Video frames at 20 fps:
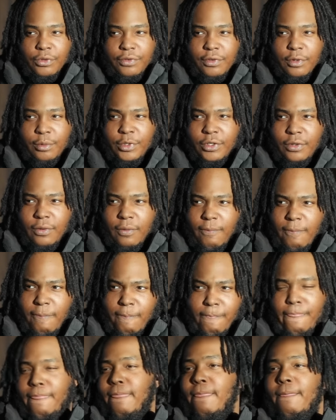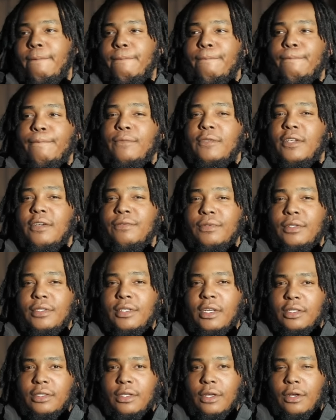You feel me? Definitely
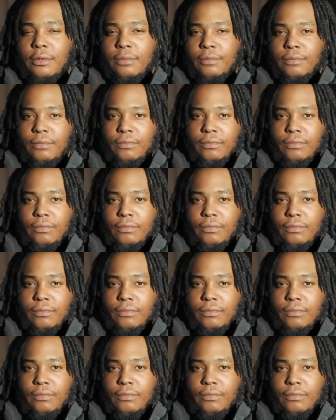take time.